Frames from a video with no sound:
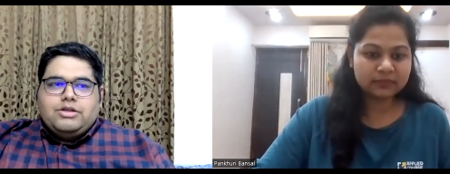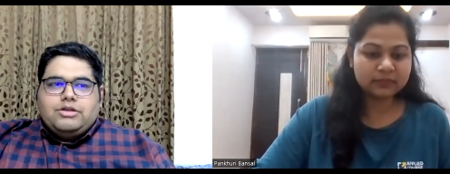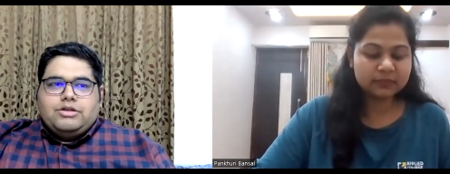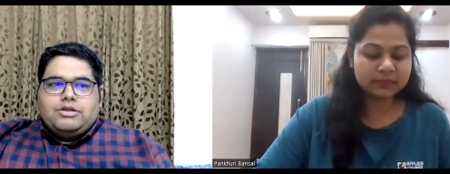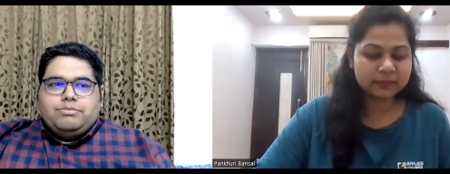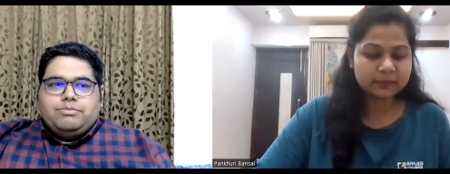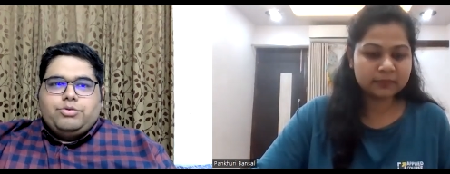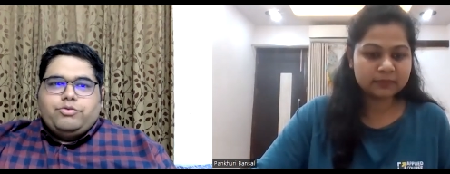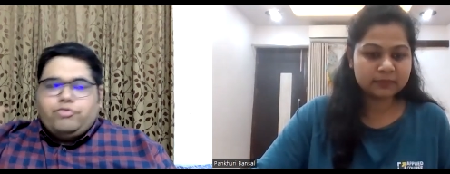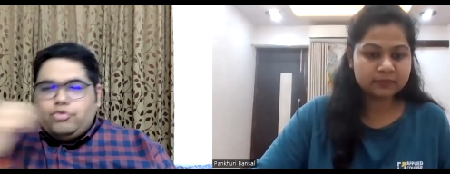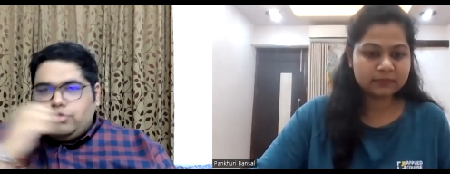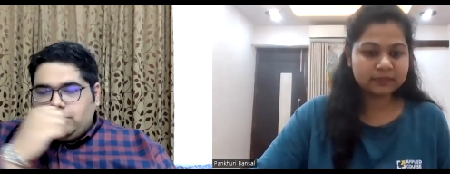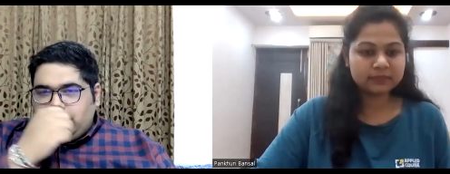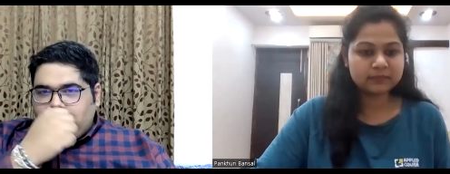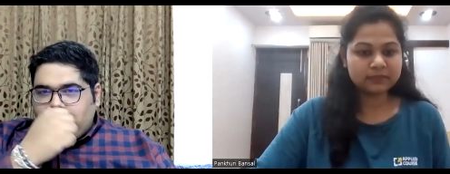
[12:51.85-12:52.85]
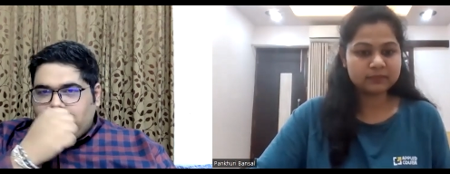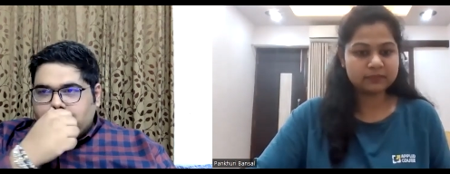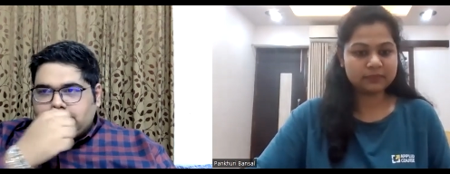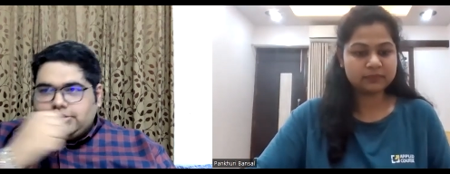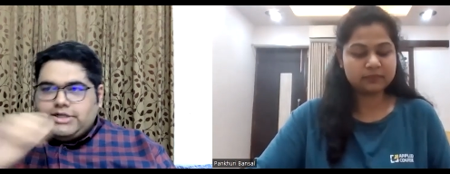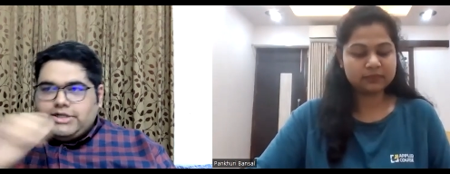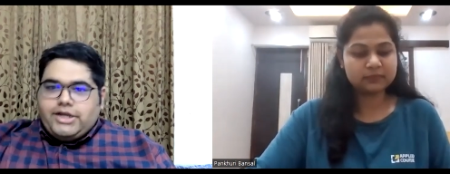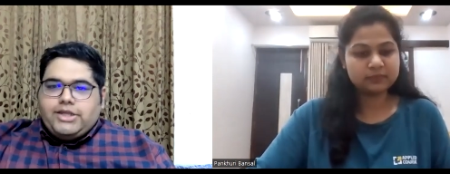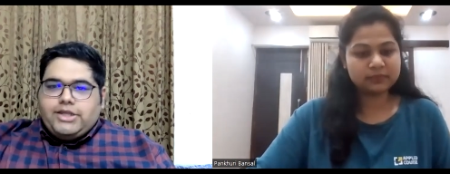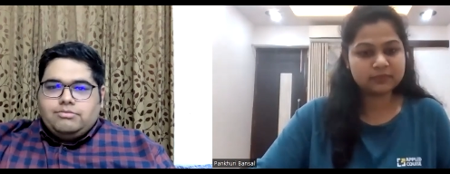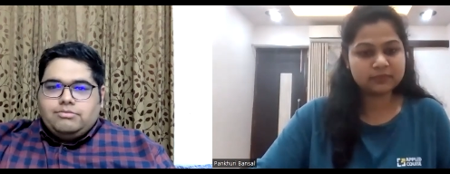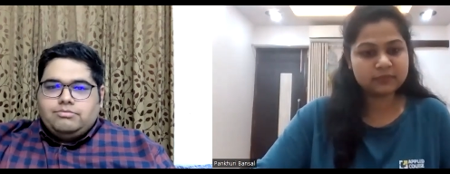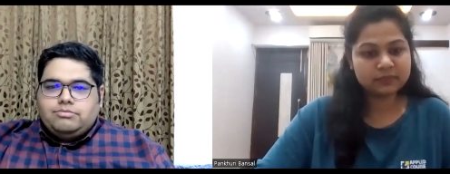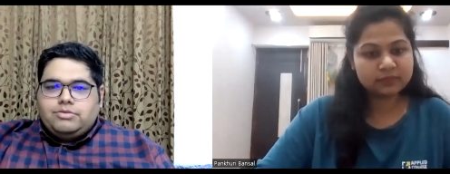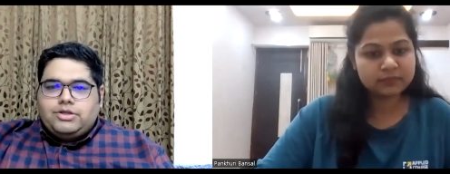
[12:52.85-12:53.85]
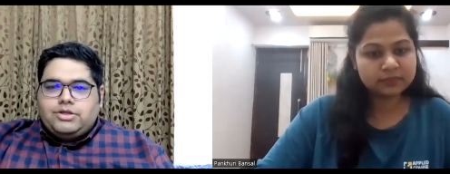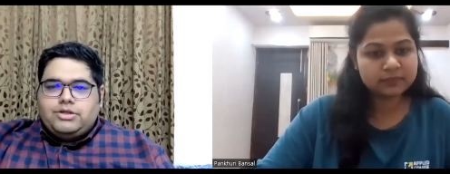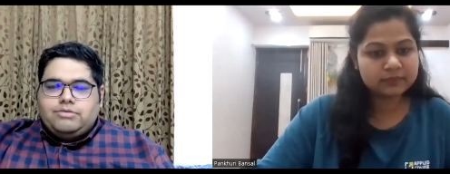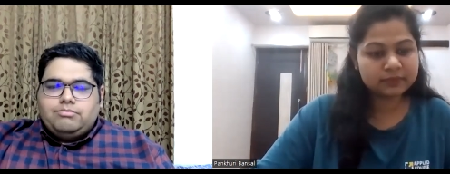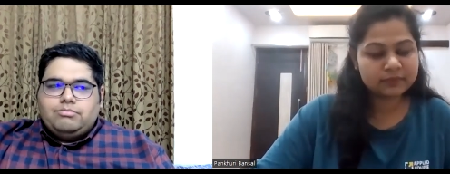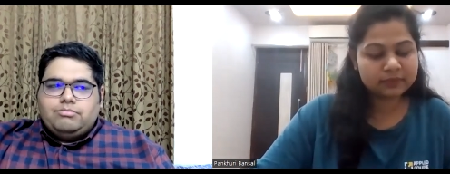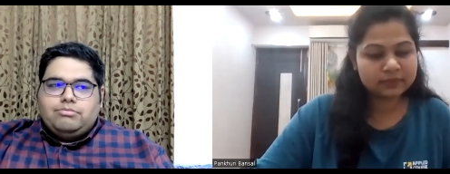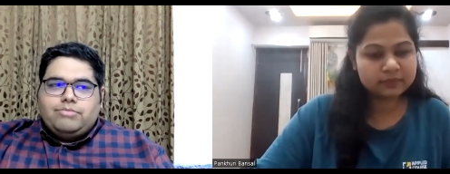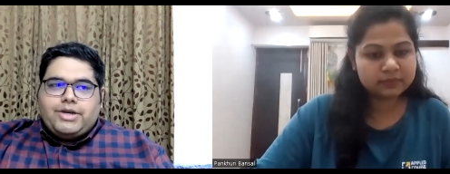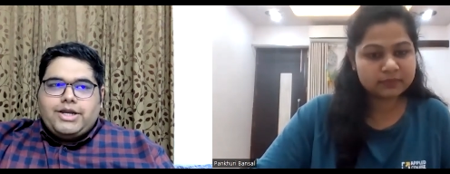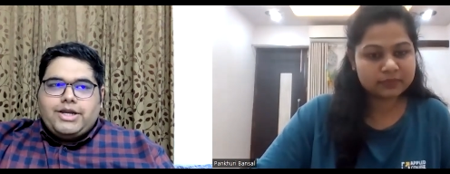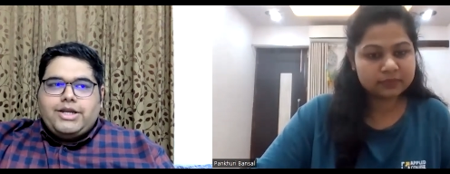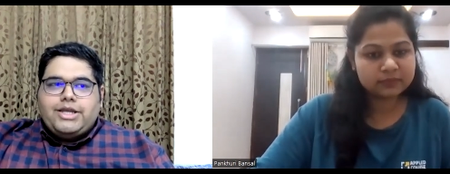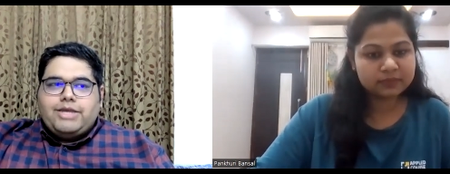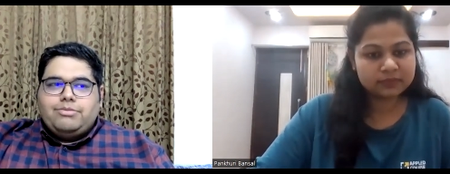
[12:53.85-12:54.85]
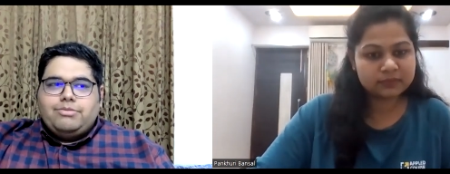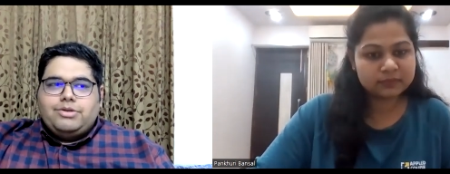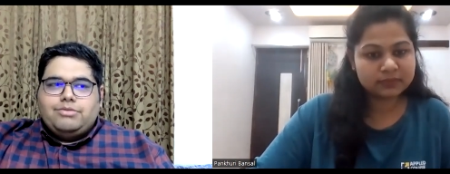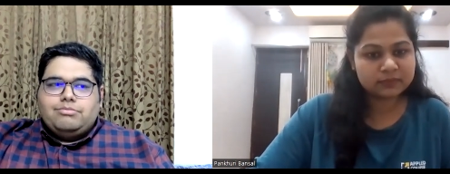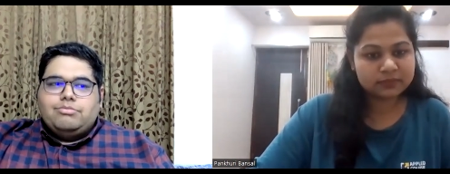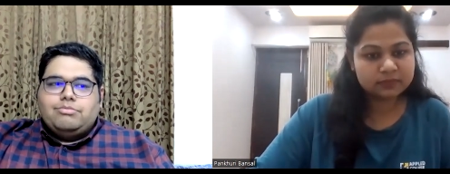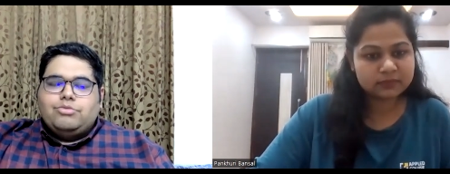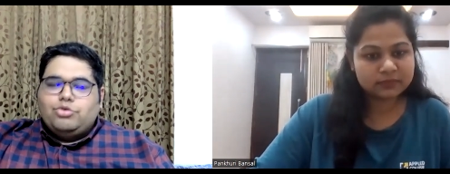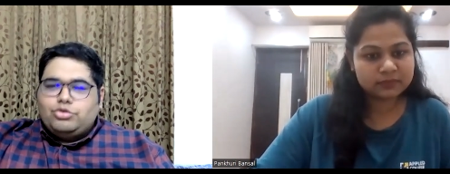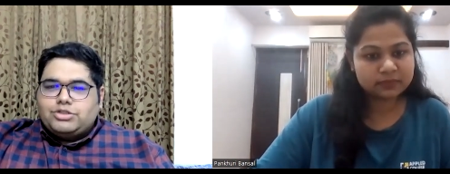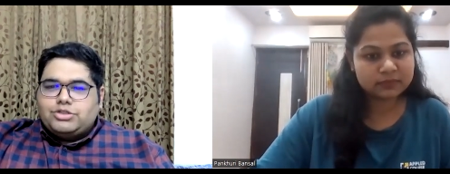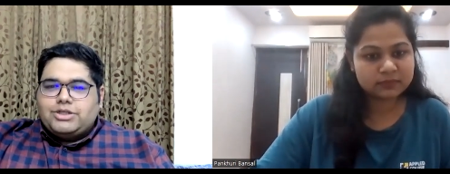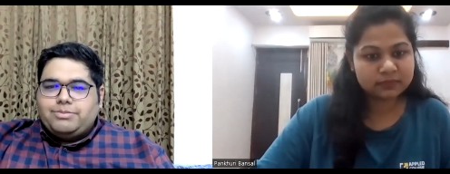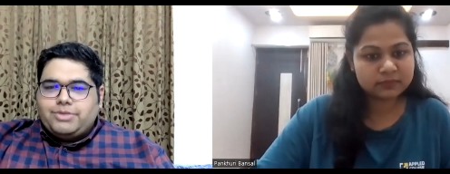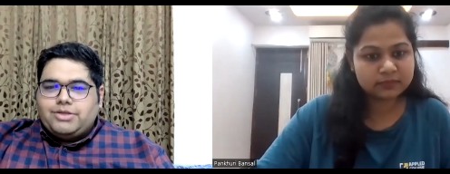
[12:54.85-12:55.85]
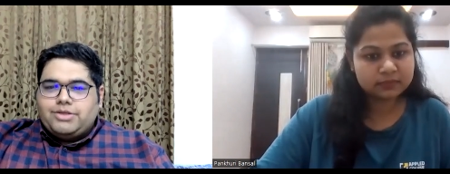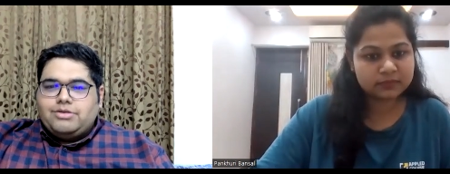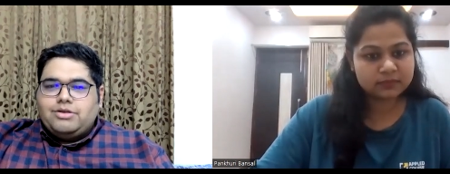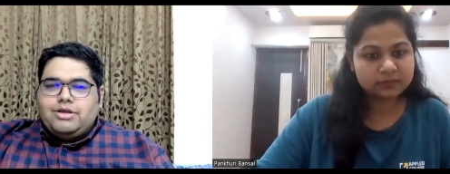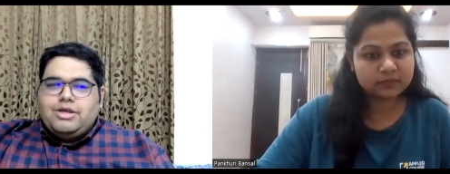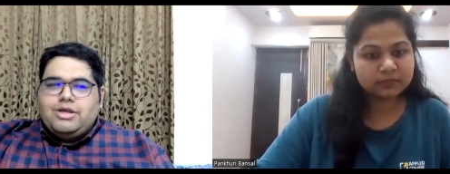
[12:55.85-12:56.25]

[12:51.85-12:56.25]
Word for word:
Speaker 1: Put 4 hours daily, and by daily I mean no skipping.